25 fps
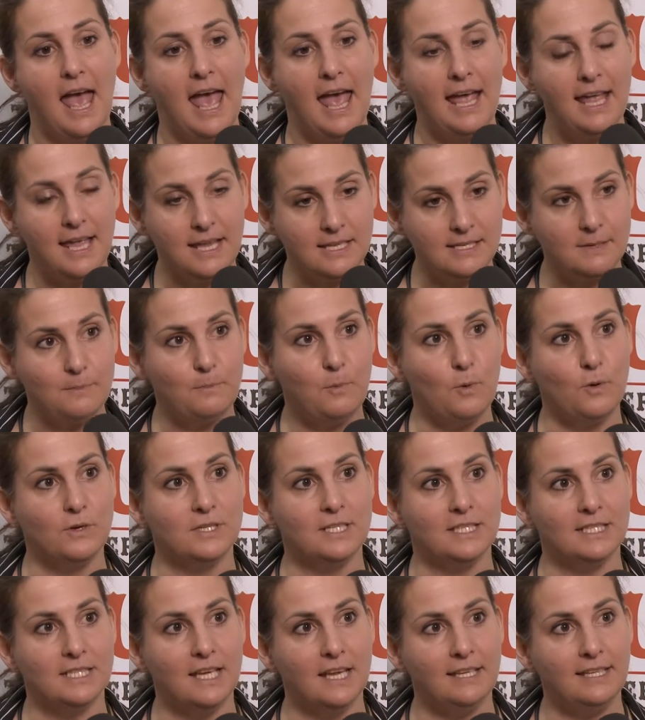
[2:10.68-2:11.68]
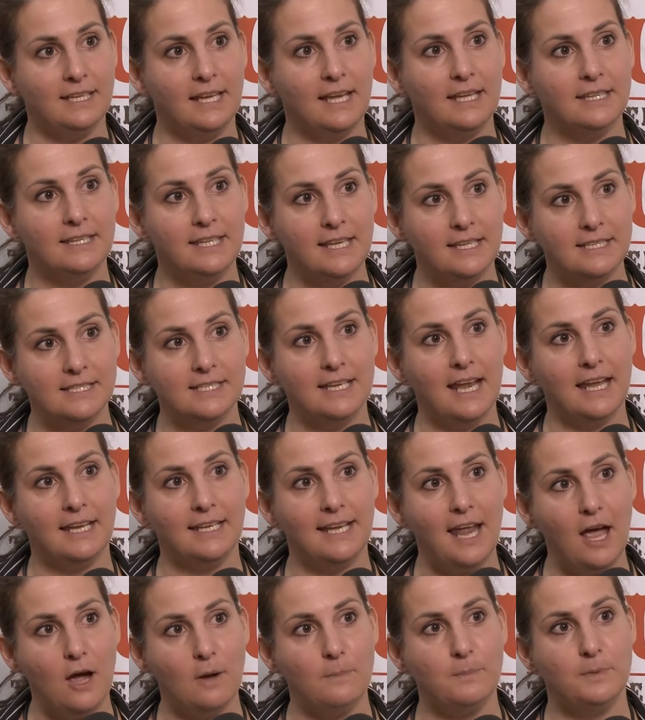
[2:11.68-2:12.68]
It is important. I think the internet
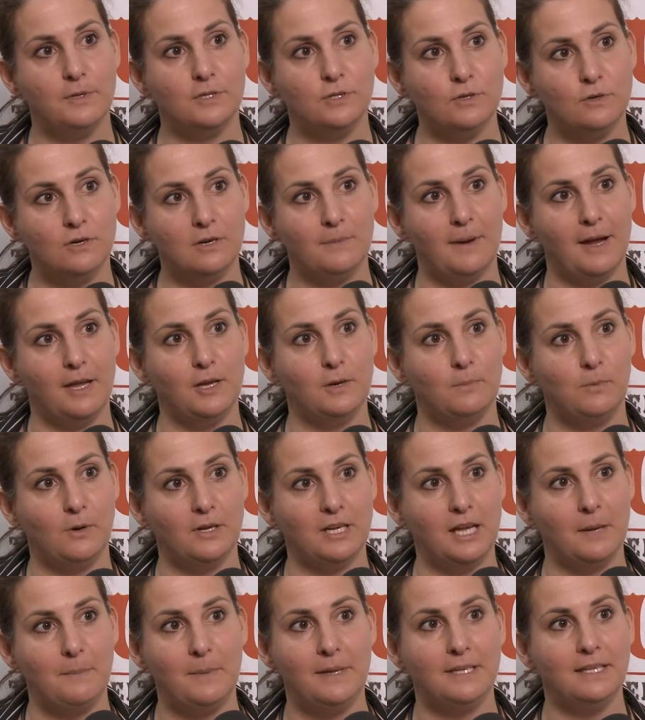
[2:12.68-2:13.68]
can help you talk about your product,